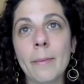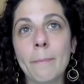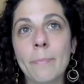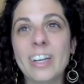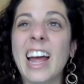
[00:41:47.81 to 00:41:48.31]

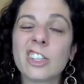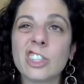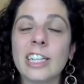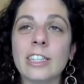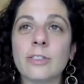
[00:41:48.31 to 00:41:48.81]
it
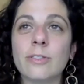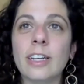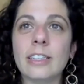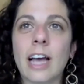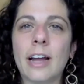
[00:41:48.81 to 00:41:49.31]
actually
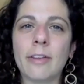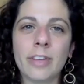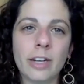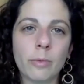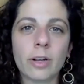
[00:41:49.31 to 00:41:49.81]
is kind of
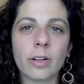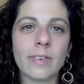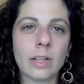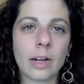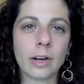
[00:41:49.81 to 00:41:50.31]
getting rid of a
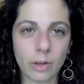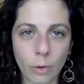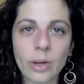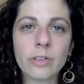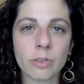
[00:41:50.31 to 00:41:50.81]
lot of the
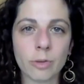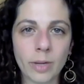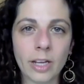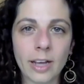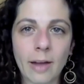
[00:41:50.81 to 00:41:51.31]
noise for
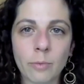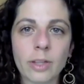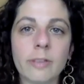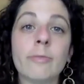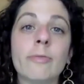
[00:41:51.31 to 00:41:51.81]
me and
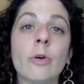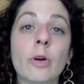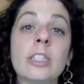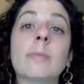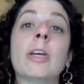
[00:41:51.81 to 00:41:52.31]
really
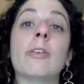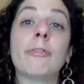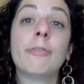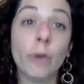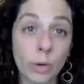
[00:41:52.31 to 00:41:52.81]
forcing me to
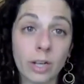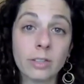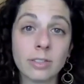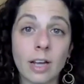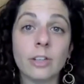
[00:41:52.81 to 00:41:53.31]

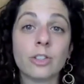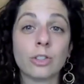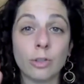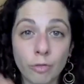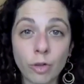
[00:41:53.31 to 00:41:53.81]
focus on
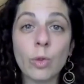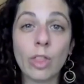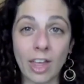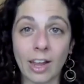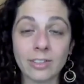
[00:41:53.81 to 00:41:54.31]
just a few
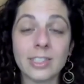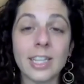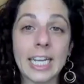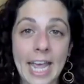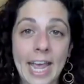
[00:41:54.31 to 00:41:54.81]
things that
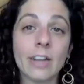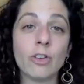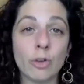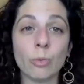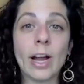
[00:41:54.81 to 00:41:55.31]
I can
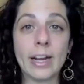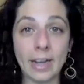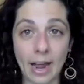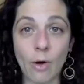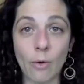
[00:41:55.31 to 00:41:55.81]
do right
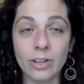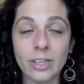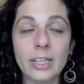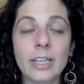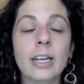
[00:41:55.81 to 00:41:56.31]
now.
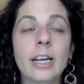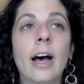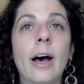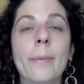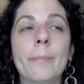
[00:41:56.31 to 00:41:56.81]

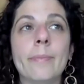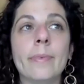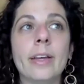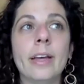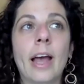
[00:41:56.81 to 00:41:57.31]

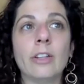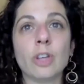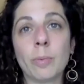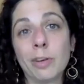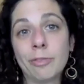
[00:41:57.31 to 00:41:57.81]
And
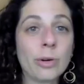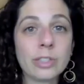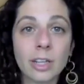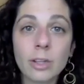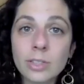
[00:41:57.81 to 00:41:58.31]
so I'm going to
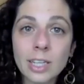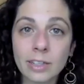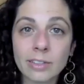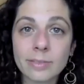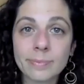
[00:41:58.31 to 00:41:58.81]
focus on those things.